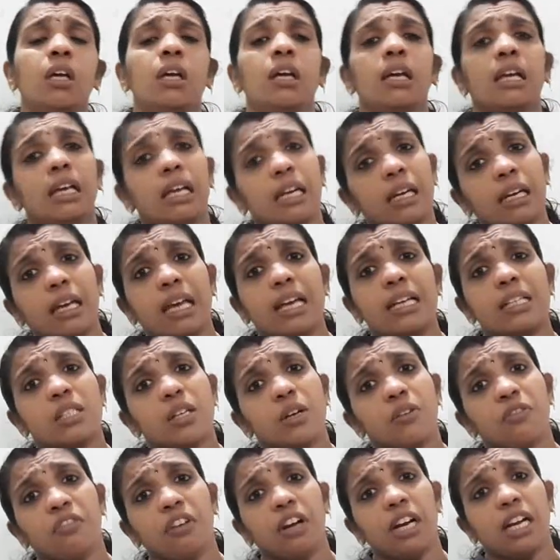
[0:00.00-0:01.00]
in case
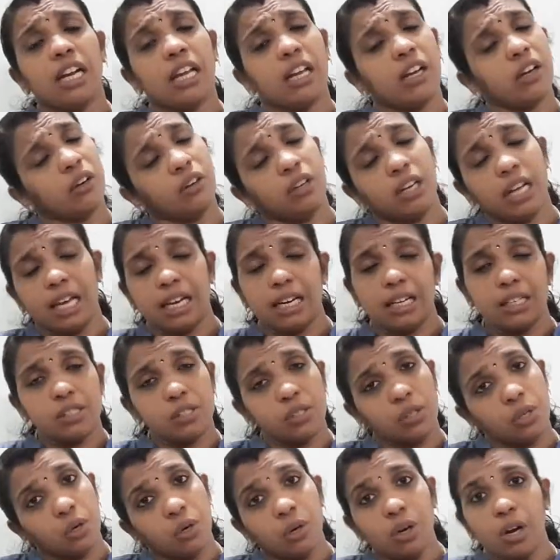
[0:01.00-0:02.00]
of vertigo, there
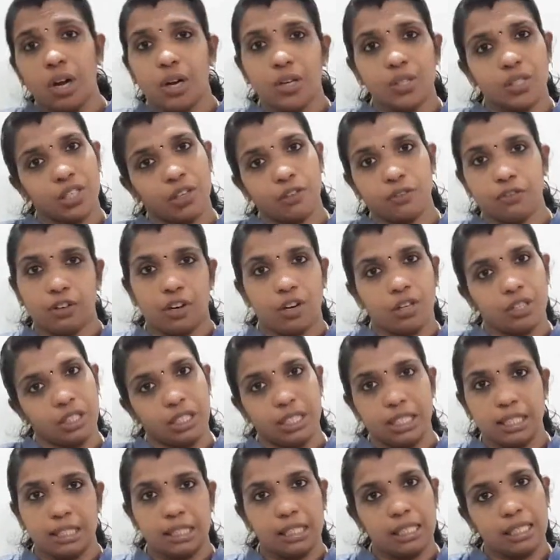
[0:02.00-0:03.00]
is no loss of
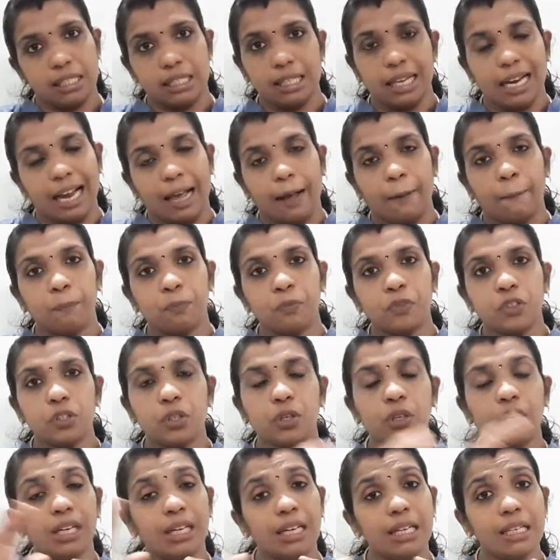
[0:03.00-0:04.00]
consciousness.
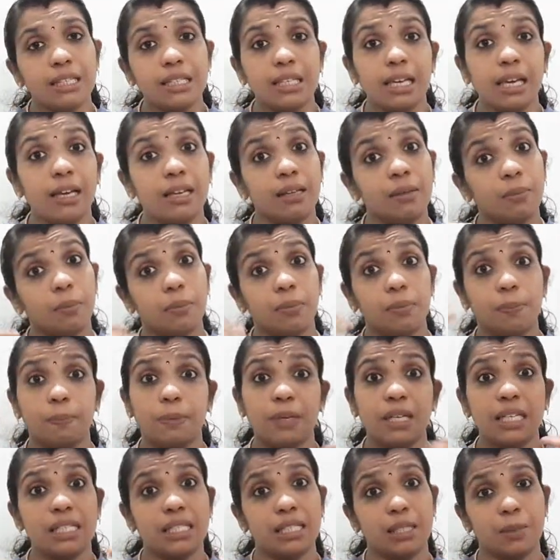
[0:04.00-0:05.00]
So, it is a
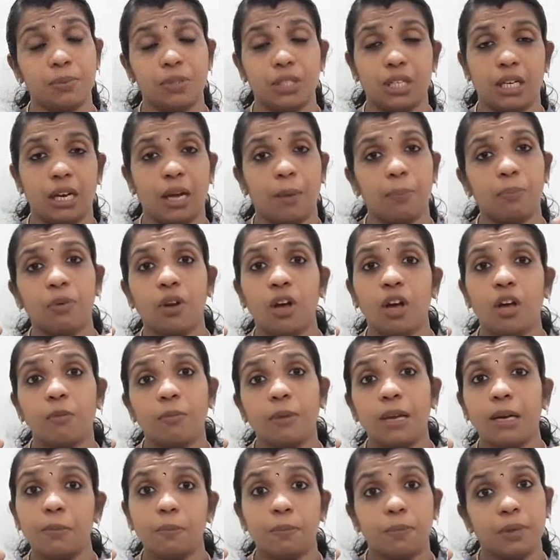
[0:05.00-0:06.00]
perception,
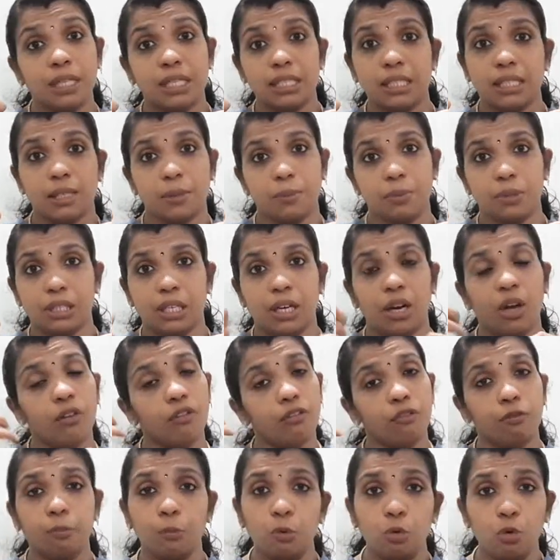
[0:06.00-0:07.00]
abnormal perception
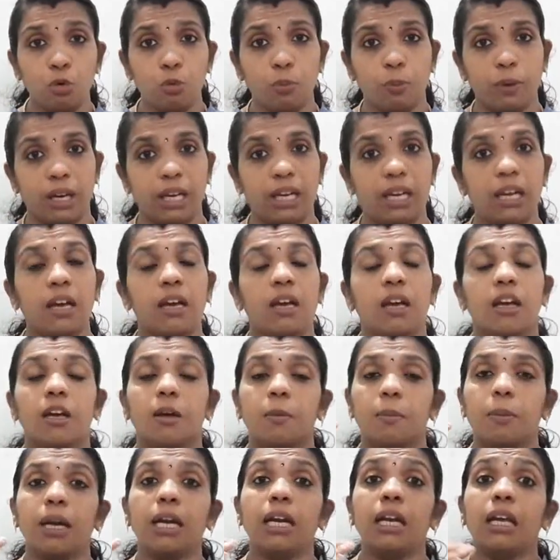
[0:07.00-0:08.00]
of movement.
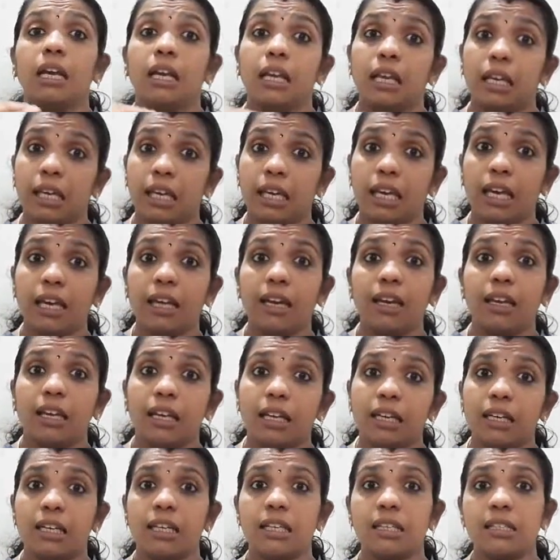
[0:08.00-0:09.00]
But here
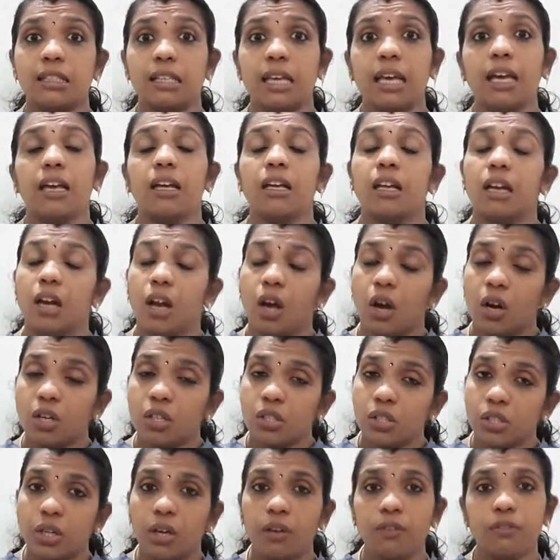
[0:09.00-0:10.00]
it is a
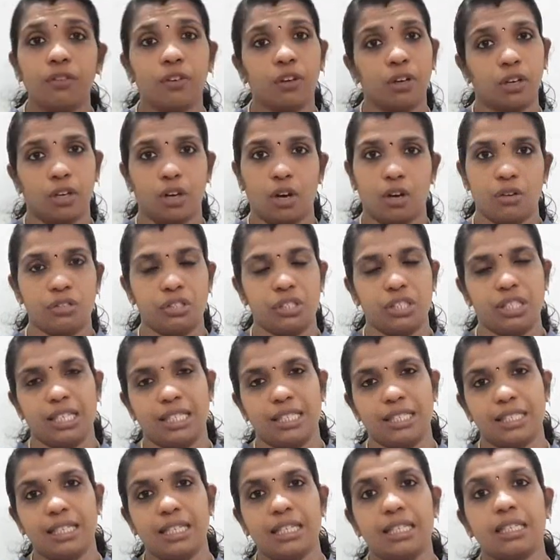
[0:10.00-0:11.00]
loss of
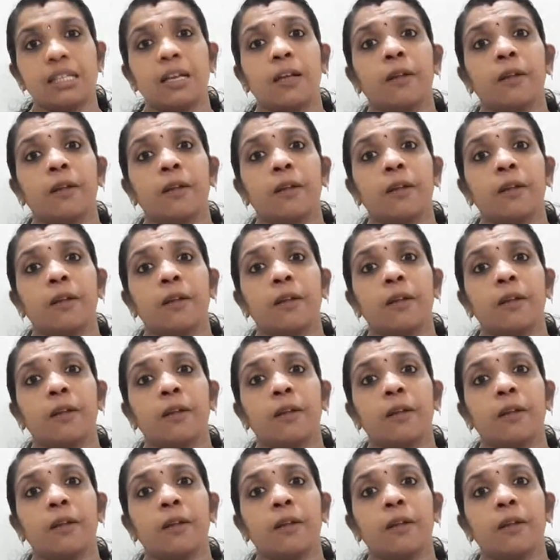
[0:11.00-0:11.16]
consciousness.